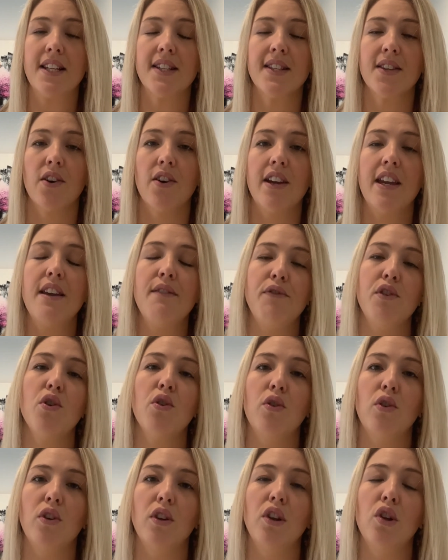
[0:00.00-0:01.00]
So if
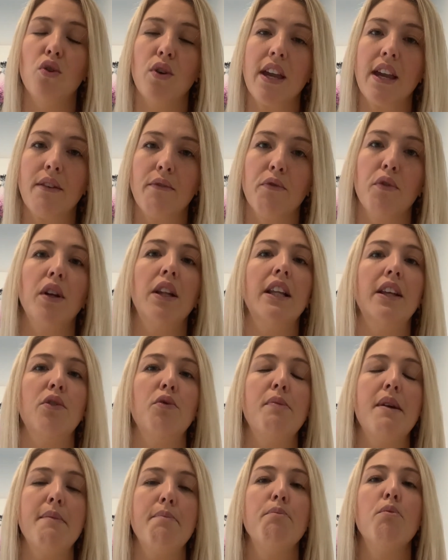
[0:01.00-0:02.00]
you're looking for a little
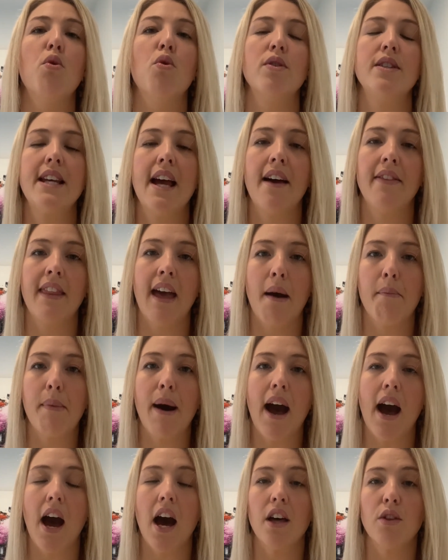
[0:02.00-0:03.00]
bit more down that
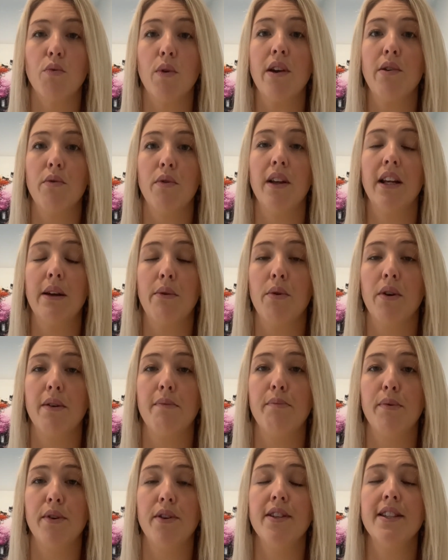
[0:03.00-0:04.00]
path where you really want to
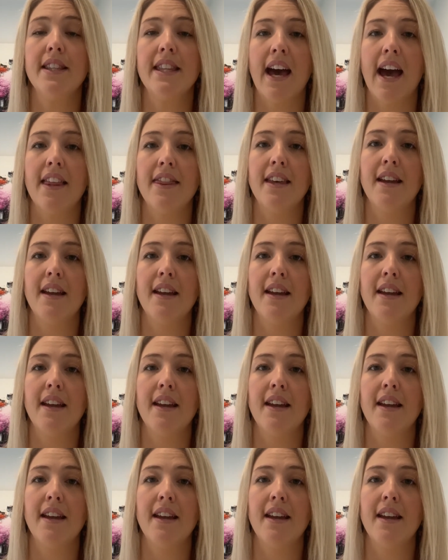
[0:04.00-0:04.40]
boost that,